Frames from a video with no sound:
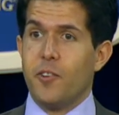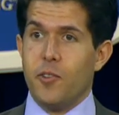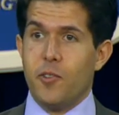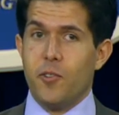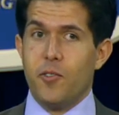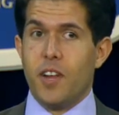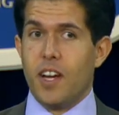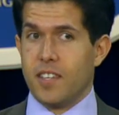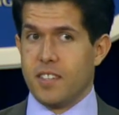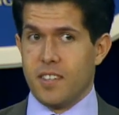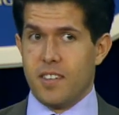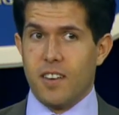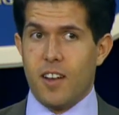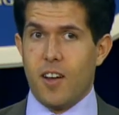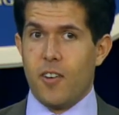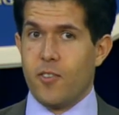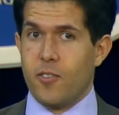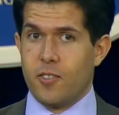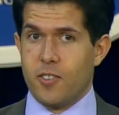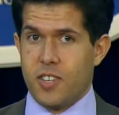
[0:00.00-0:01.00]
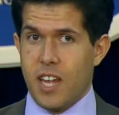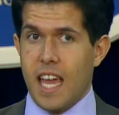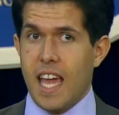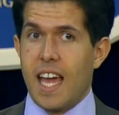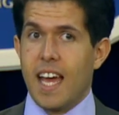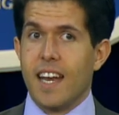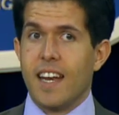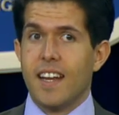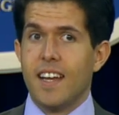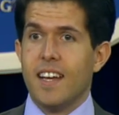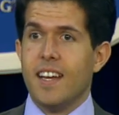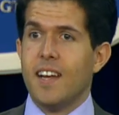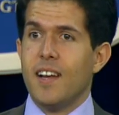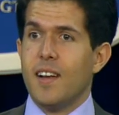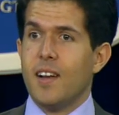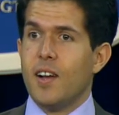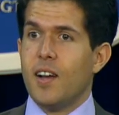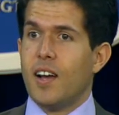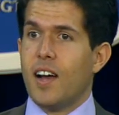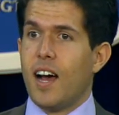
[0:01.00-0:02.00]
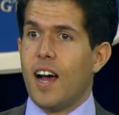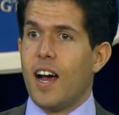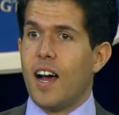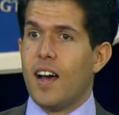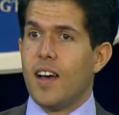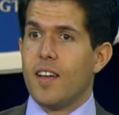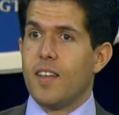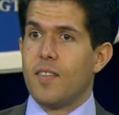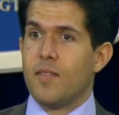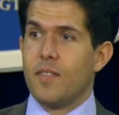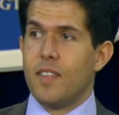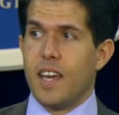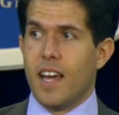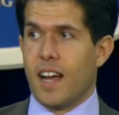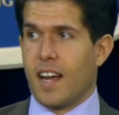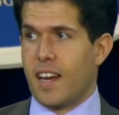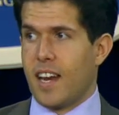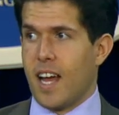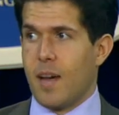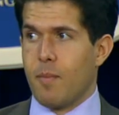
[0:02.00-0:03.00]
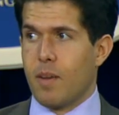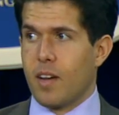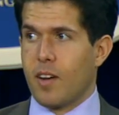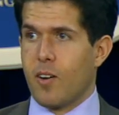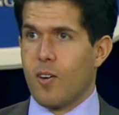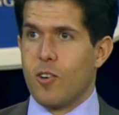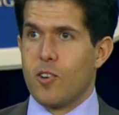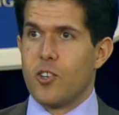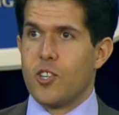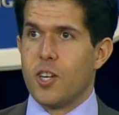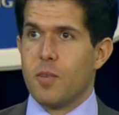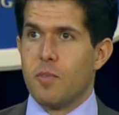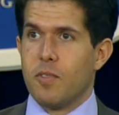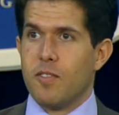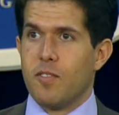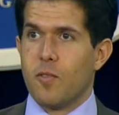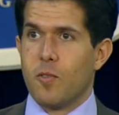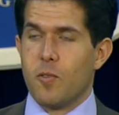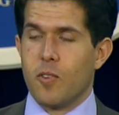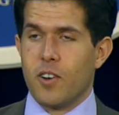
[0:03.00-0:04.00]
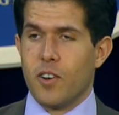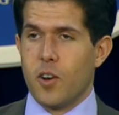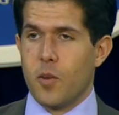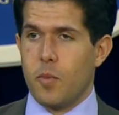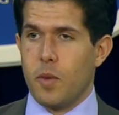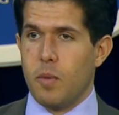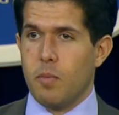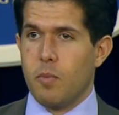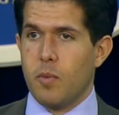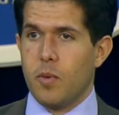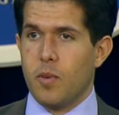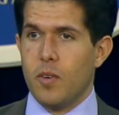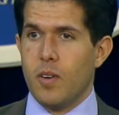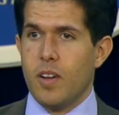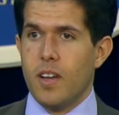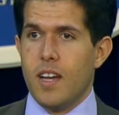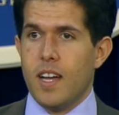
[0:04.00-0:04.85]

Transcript: who doesn't understand the economic hardship of ordinary people.